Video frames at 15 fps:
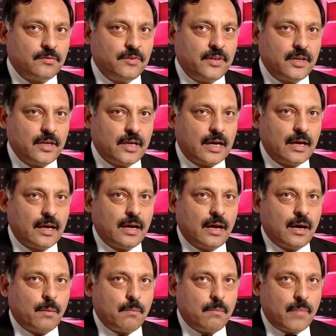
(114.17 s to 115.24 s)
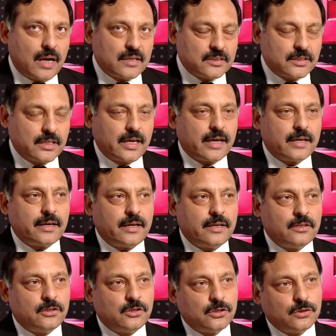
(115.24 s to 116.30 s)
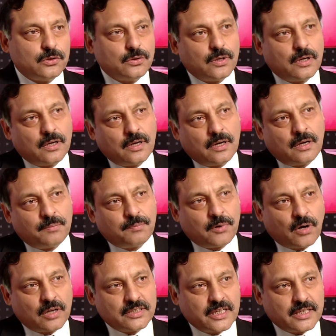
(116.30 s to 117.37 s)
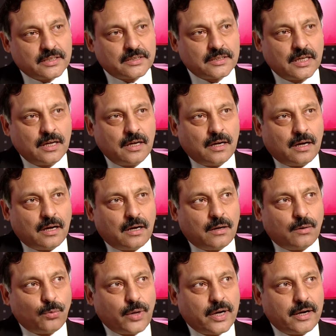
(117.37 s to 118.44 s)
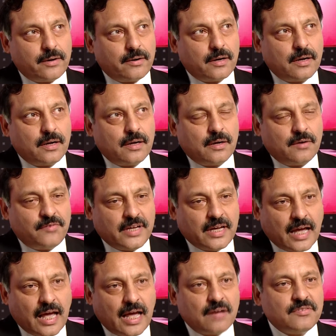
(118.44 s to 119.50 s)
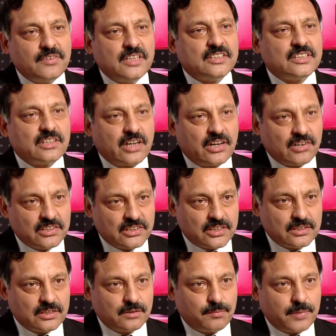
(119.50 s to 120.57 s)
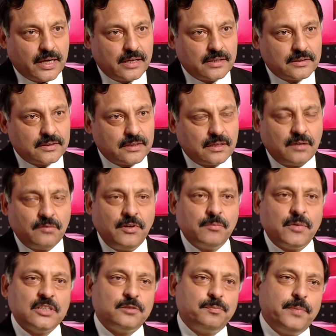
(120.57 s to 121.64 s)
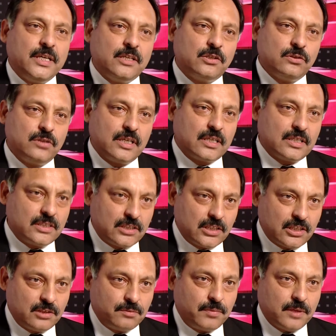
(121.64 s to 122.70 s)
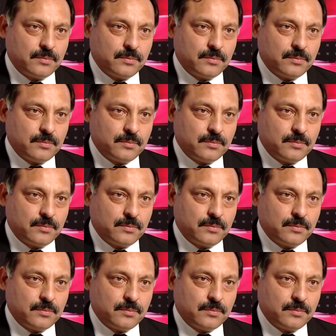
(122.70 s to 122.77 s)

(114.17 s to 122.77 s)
we must get into uh, projects uh, where we have these clearances in place. We must speak to the concerned